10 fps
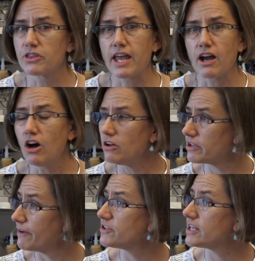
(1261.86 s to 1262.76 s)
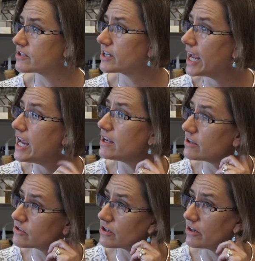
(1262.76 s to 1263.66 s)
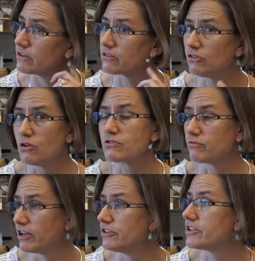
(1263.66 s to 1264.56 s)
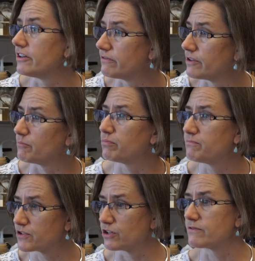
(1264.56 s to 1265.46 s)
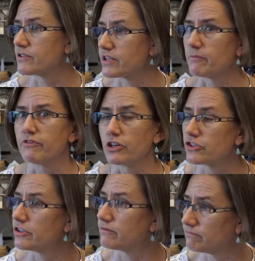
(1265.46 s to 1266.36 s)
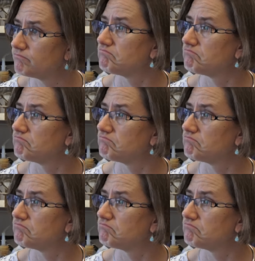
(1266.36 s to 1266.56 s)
possibly. They all, FtsK is a close relative that serves the same function. Okay.